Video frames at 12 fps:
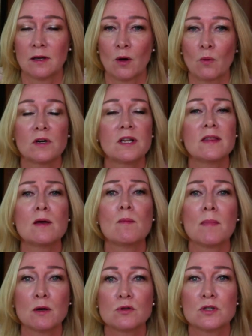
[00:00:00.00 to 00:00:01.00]
What are the
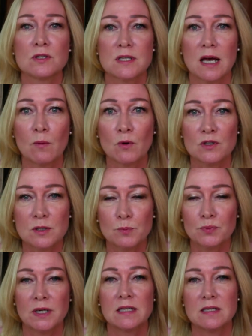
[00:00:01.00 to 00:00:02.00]
emotions that I want to
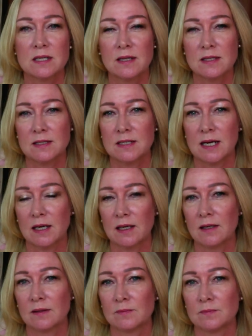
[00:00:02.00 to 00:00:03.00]
bring to this day?